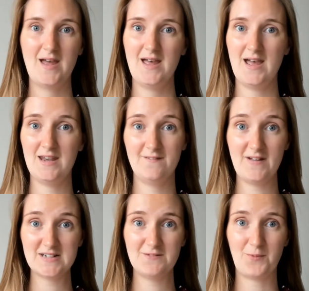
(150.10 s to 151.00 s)
An
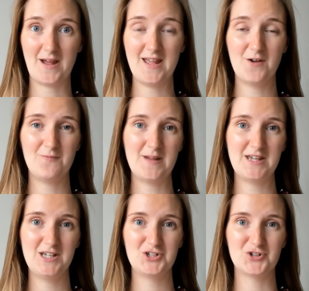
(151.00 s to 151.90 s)
effective way of making
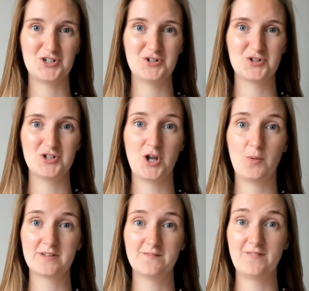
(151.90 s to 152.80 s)
sure children know what
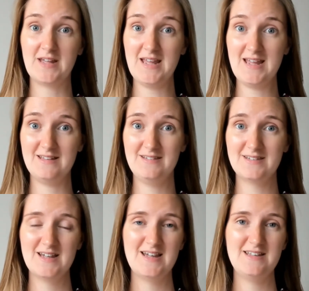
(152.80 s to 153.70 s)
something is
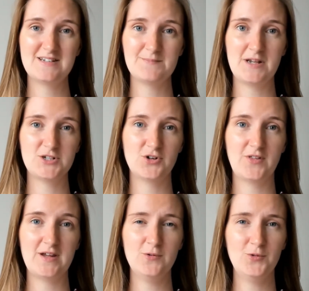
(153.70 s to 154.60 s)
is to make sure they
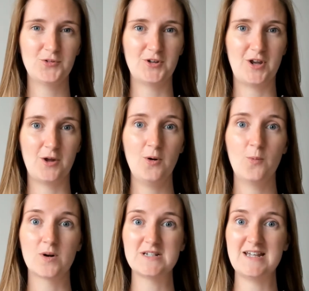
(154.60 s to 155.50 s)
also know
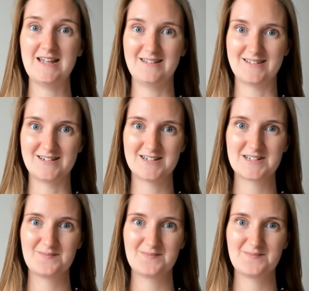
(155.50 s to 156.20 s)
what it isn't.